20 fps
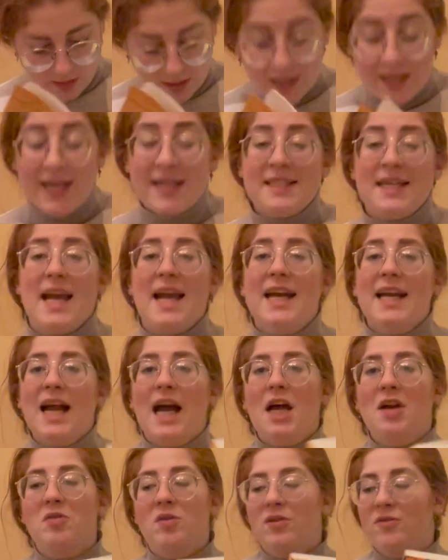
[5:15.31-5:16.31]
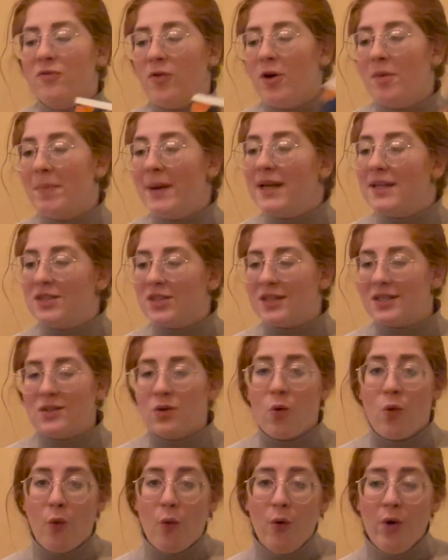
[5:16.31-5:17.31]
It's 804 pages.
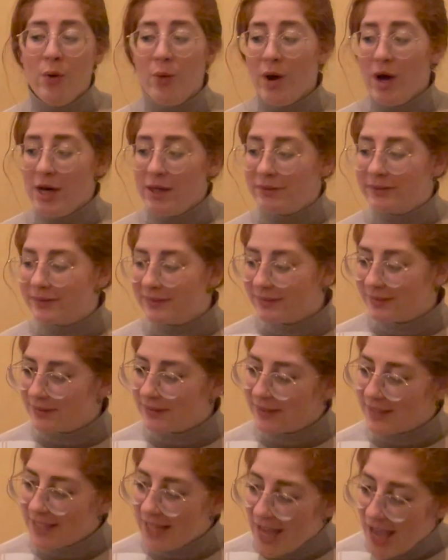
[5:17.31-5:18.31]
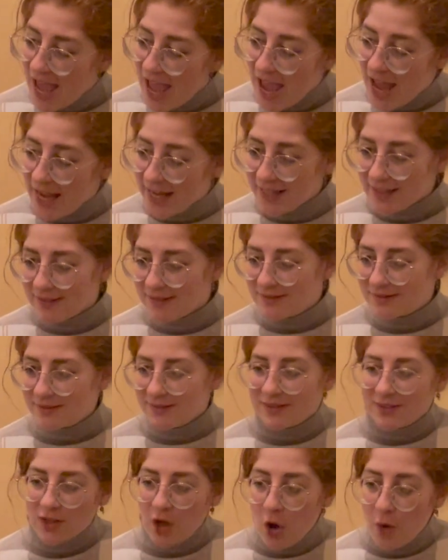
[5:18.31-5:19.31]
Woo woo! Yay!
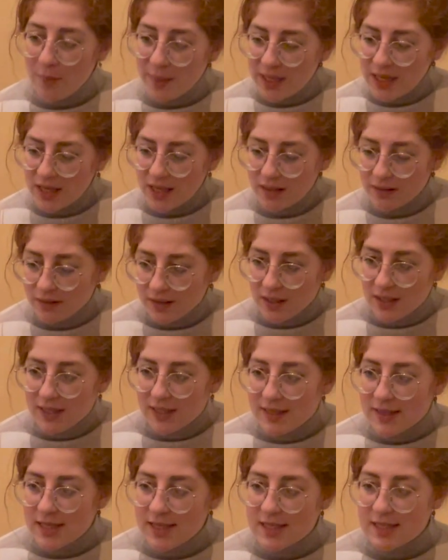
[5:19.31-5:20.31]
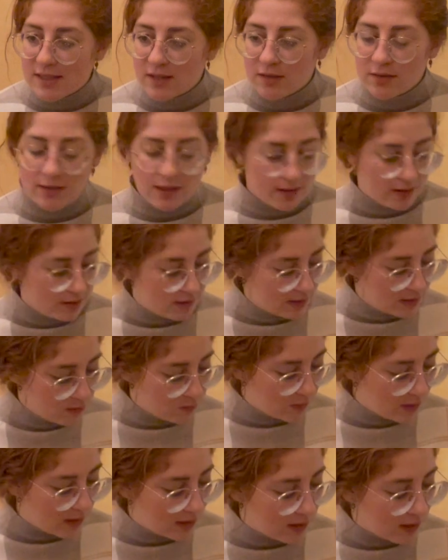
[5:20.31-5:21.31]
Go me! I think these are this
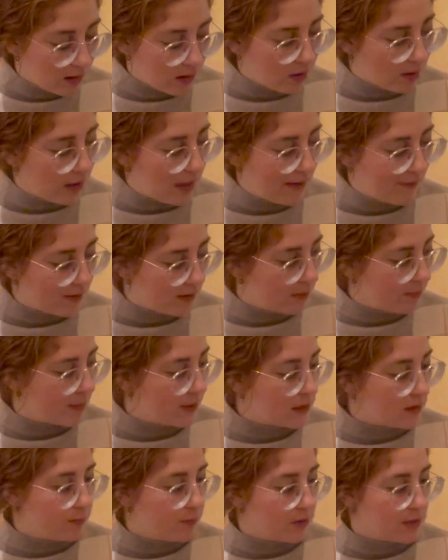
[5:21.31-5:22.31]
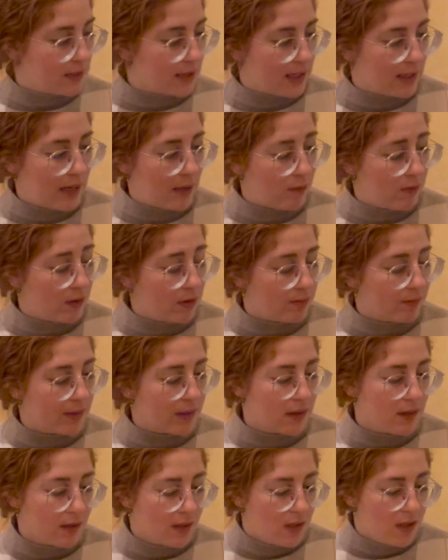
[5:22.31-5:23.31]
one and The Little Life are the biggest books that I want to
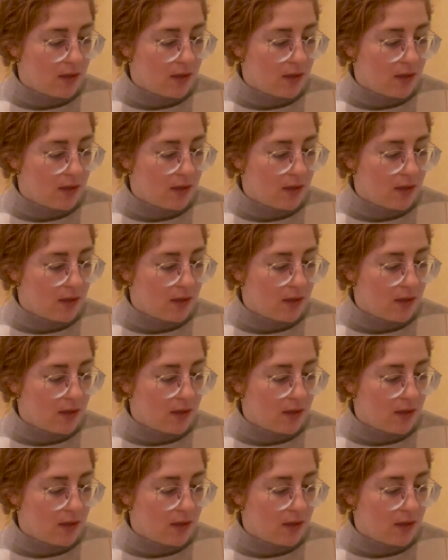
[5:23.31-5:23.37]
read.